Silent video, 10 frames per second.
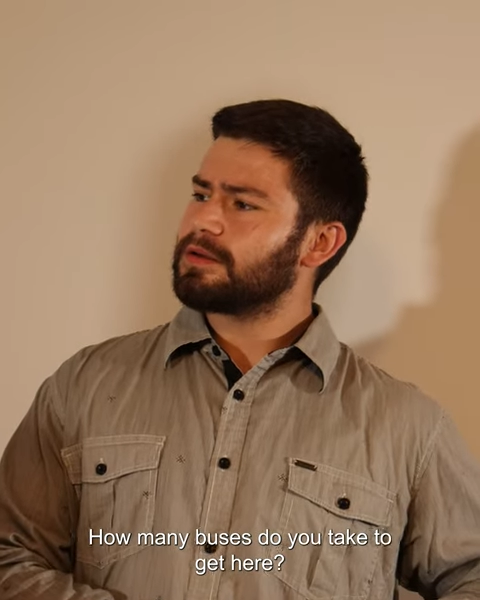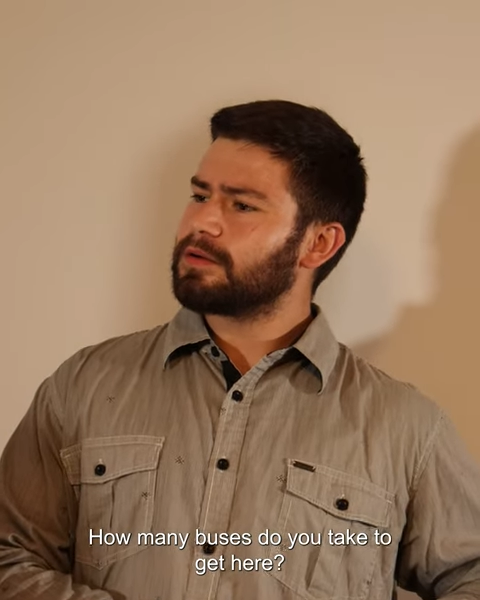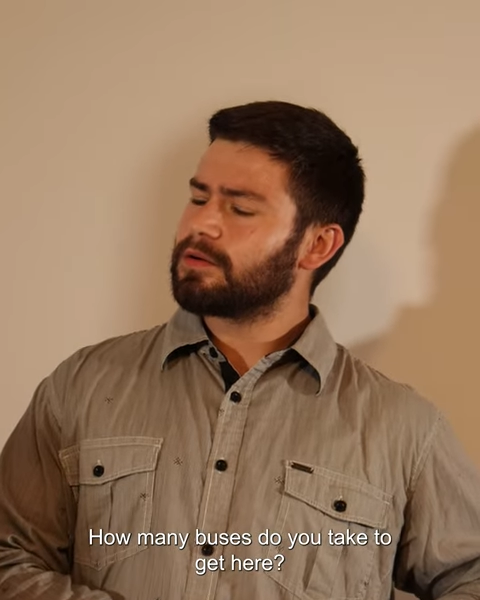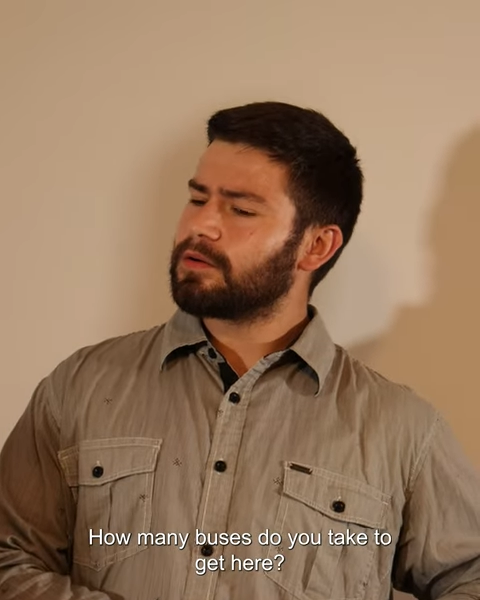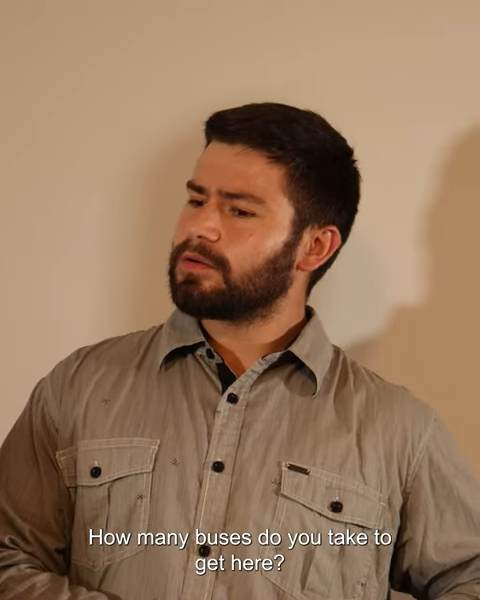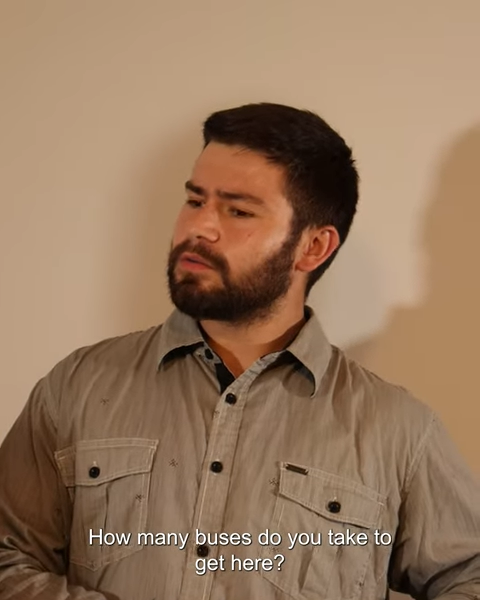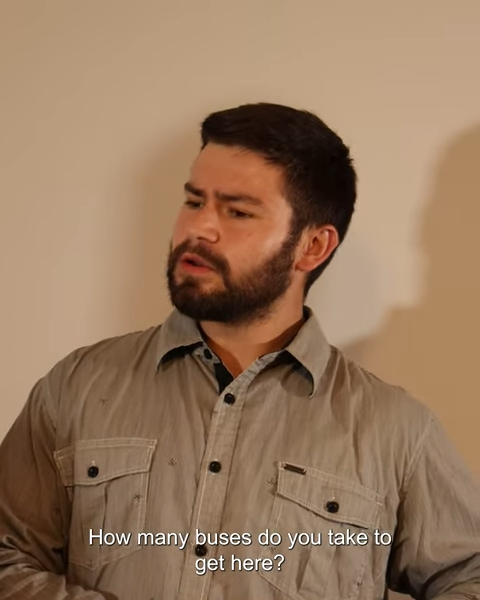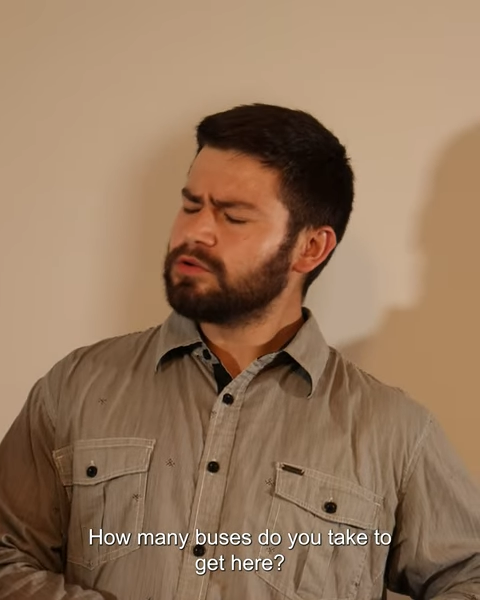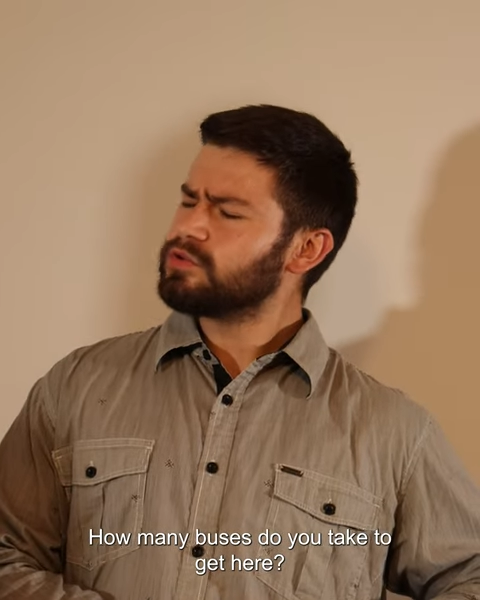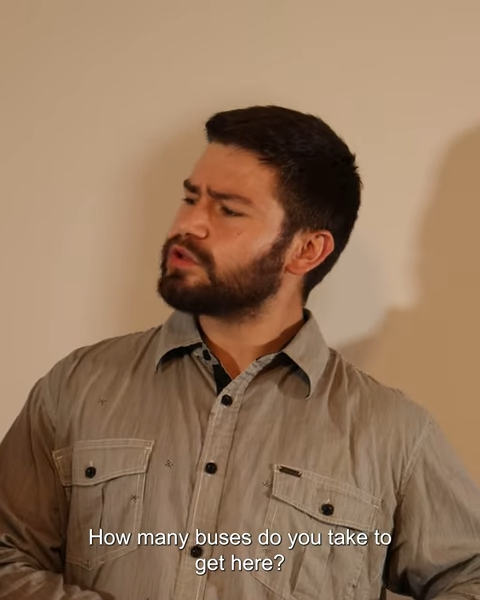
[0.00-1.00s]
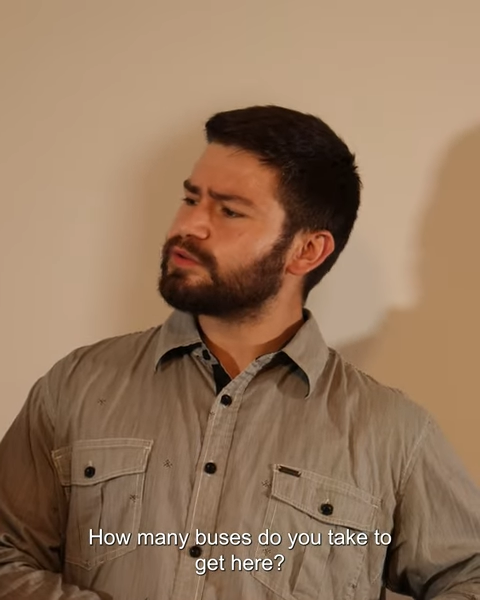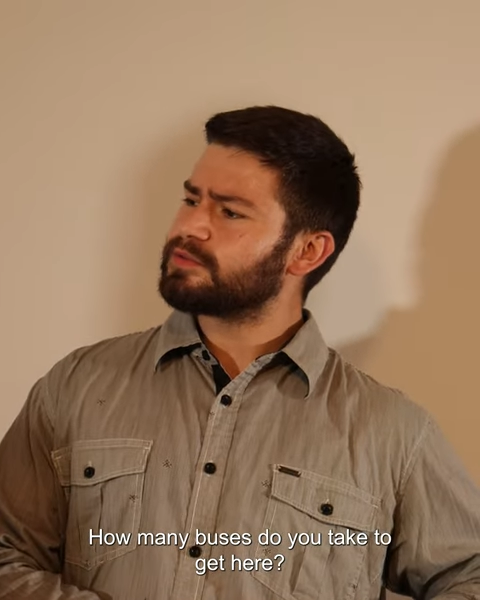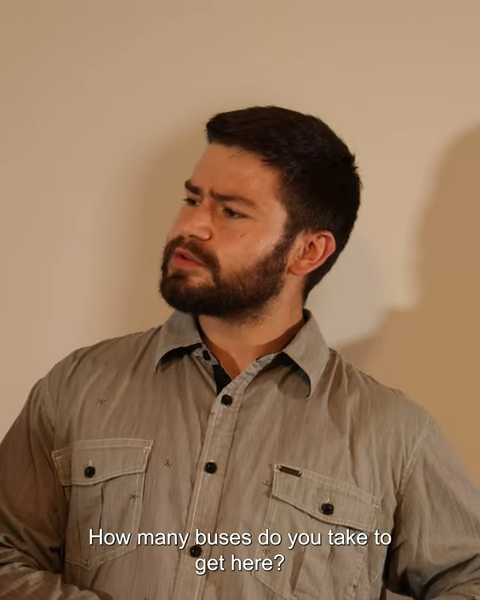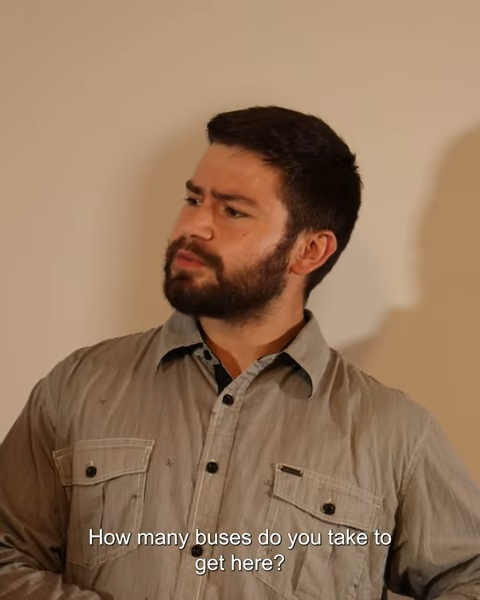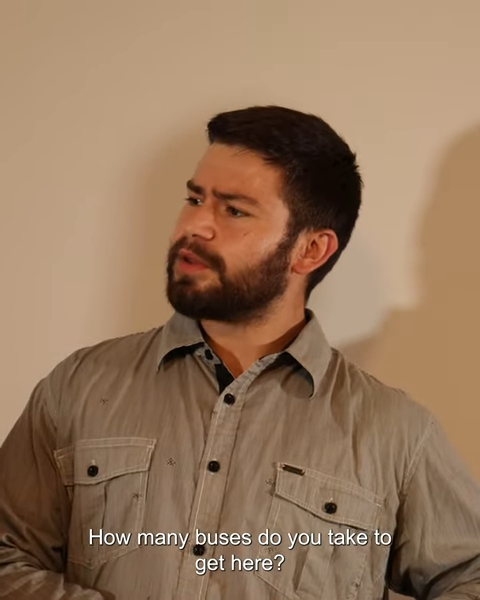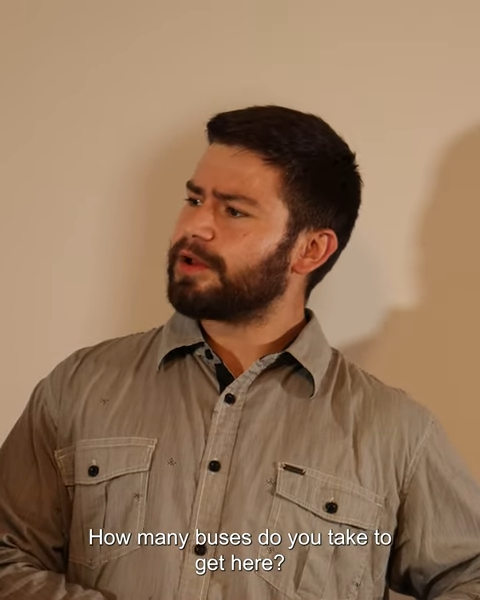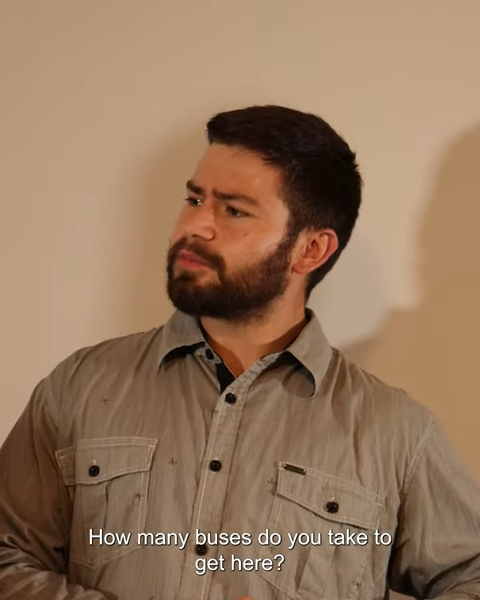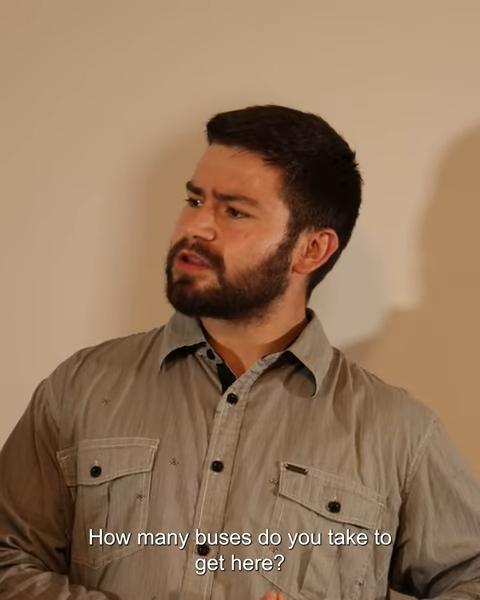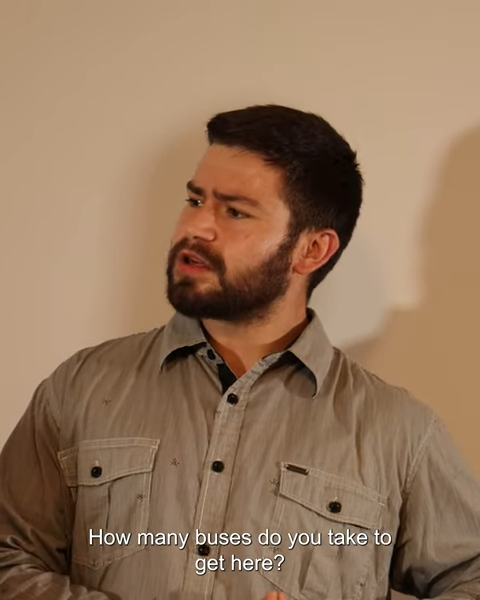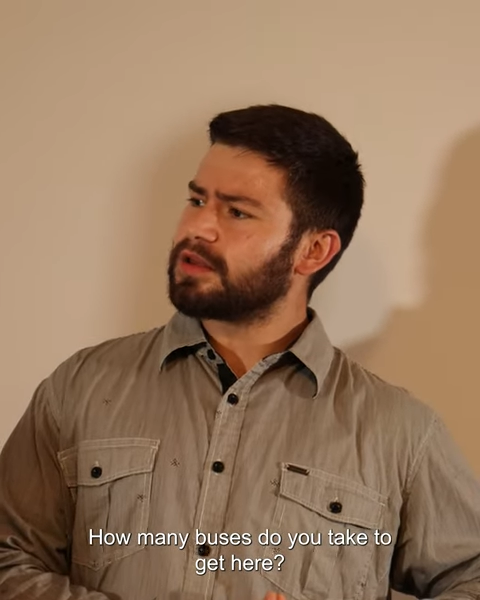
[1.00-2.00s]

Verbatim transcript: how many buses do you take to get here?